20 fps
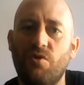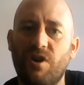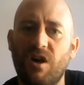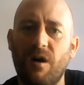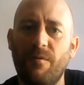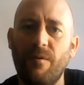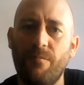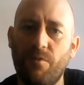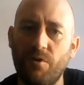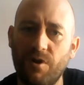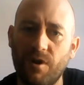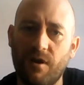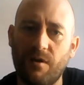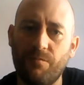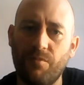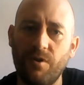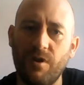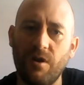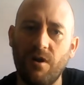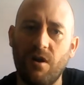of come in, put
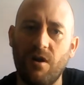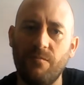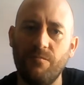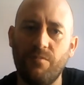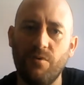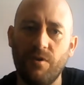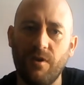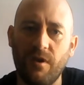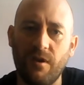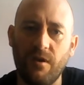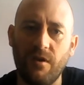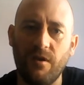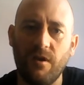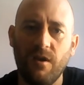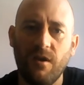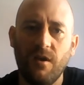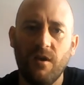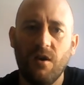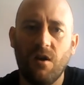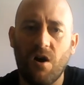the
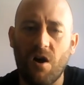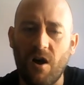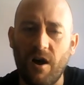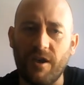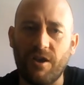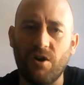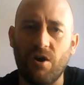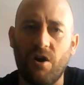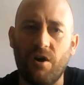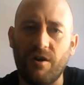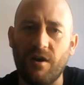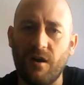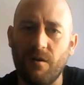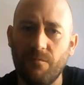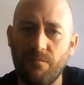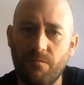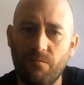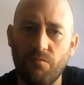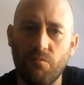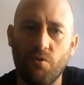high guard
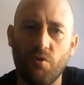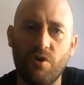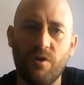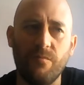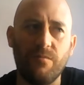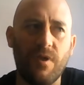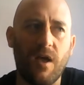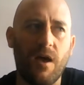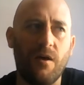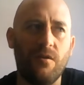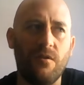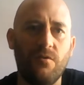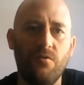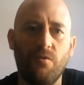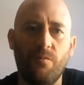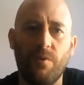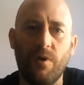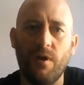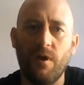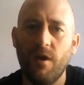up, walk him down a
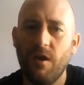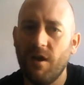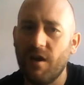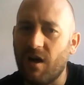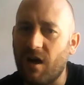little bit,